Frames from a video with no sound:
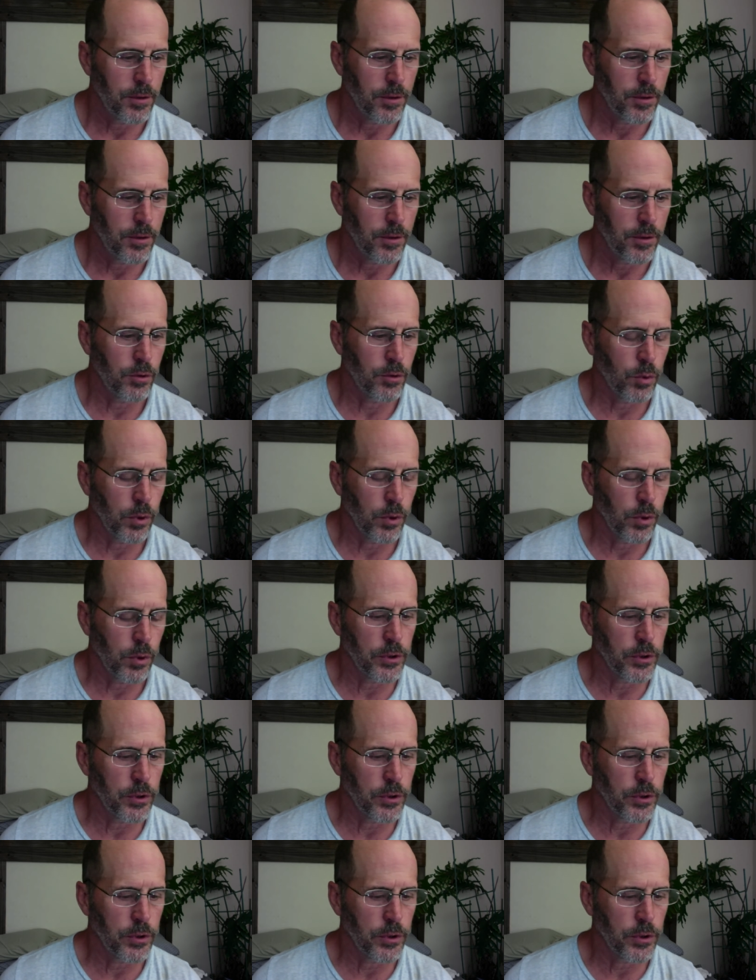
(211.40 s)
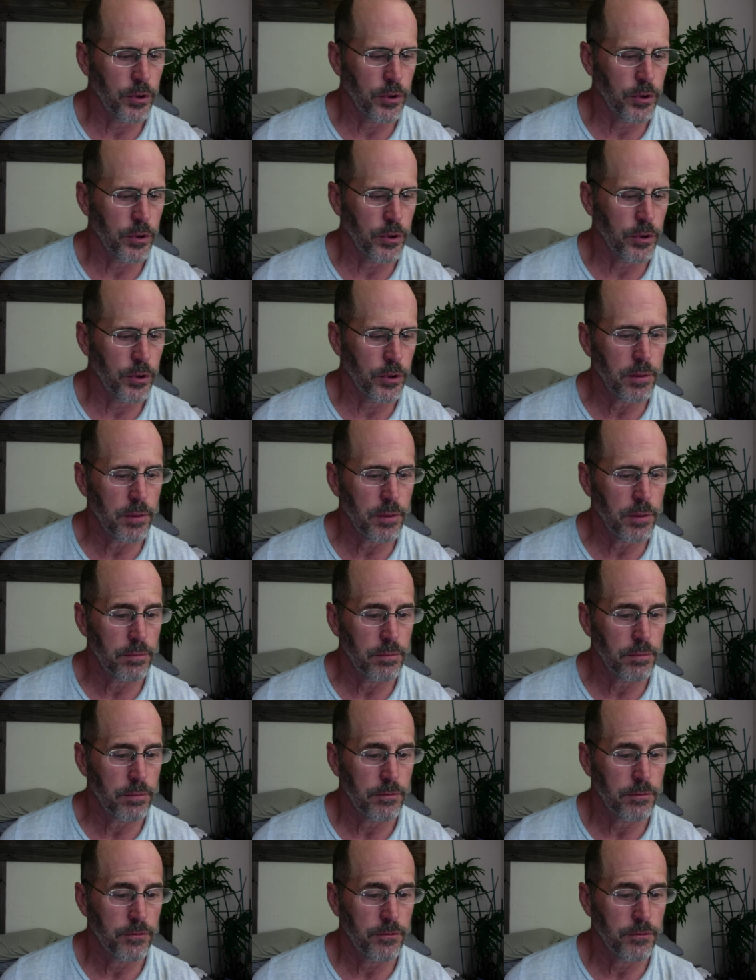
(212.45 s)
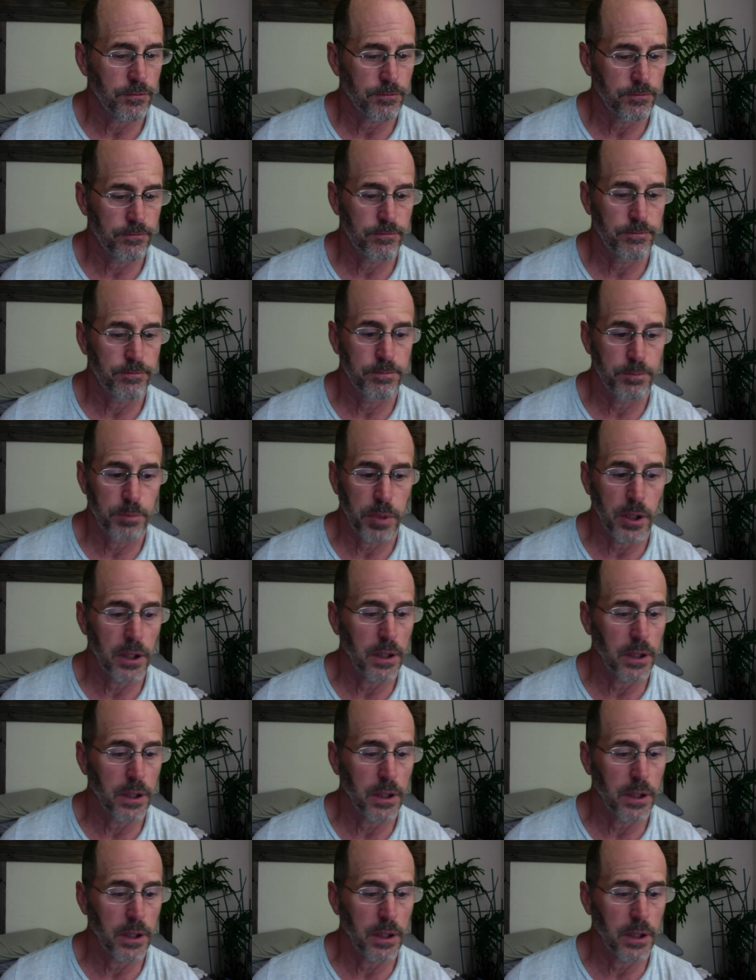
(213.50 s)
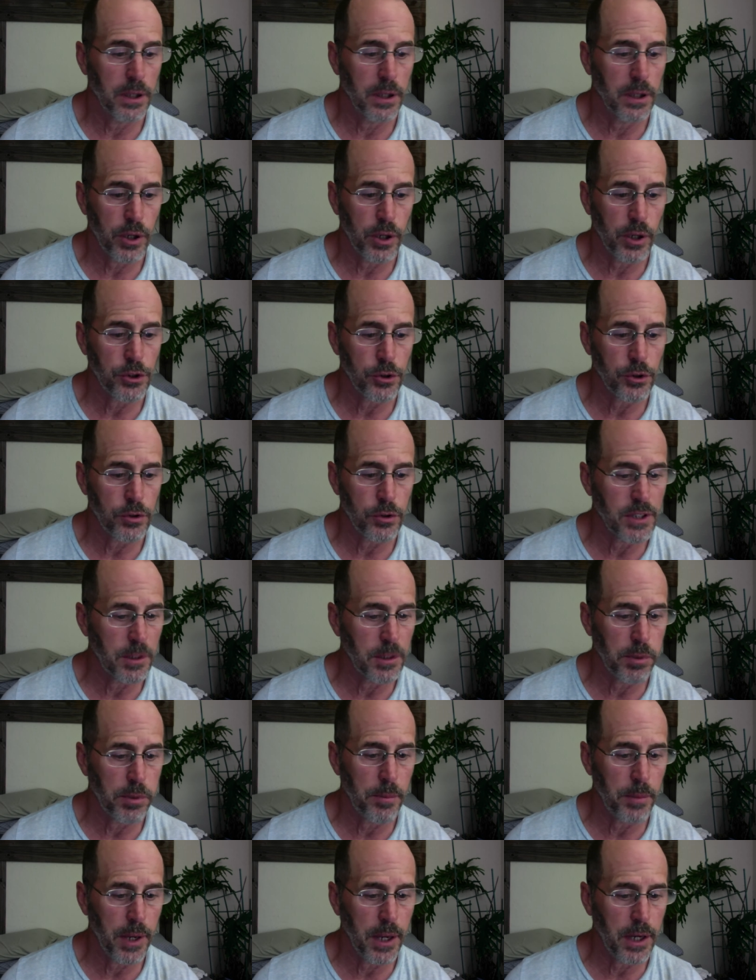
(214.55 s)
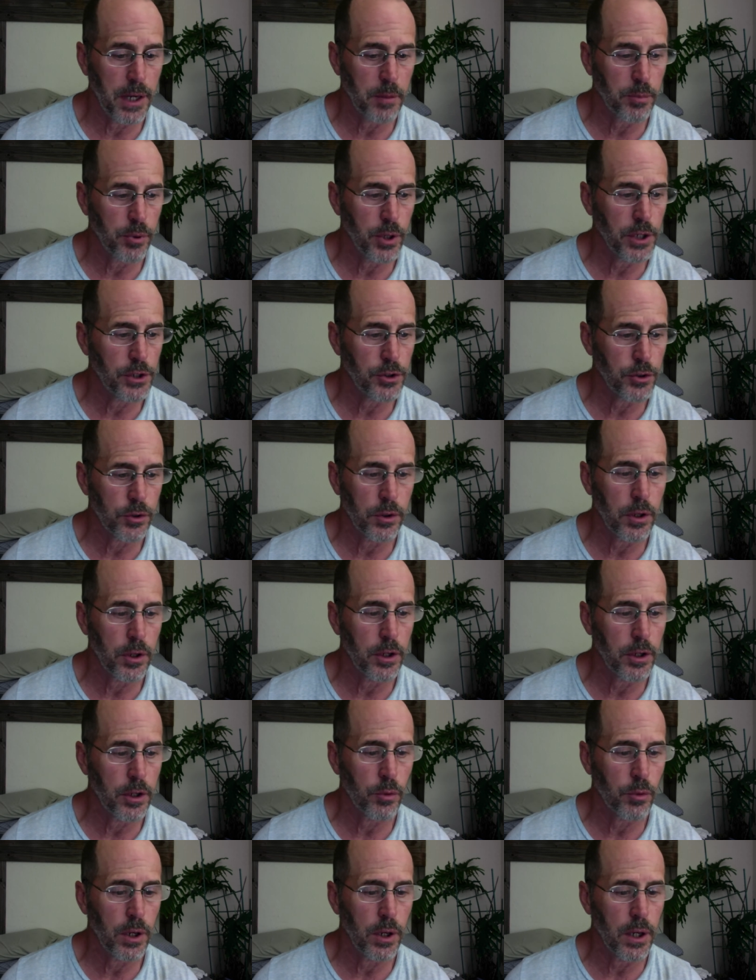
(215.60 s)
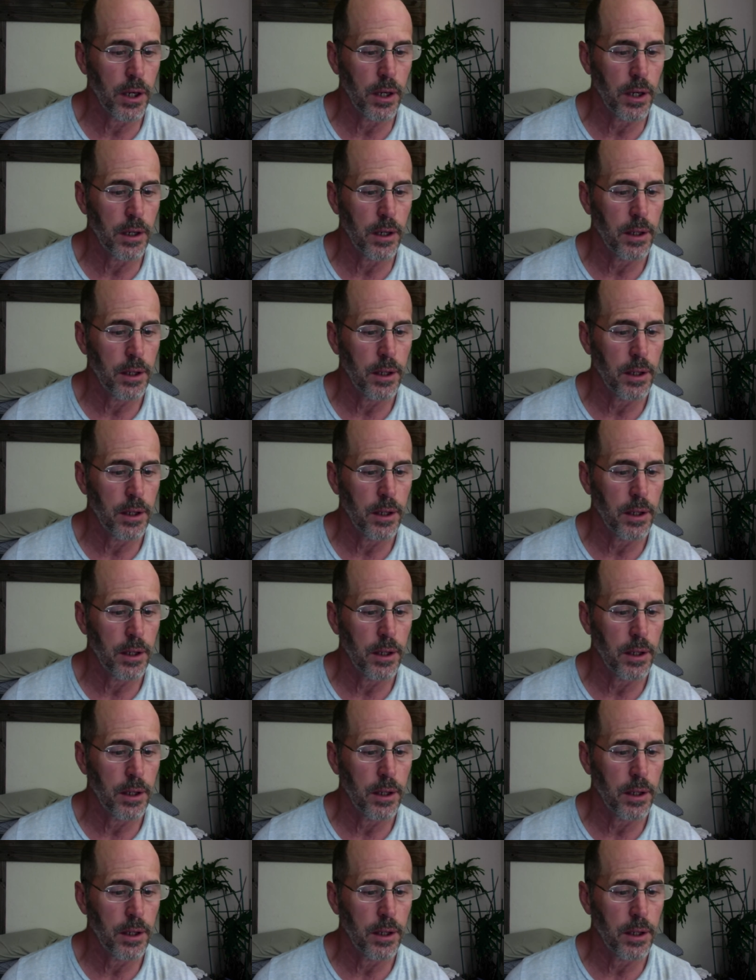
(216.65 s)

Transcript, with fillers: the world is looking to put political pressure, diplomatic pressure on Iran.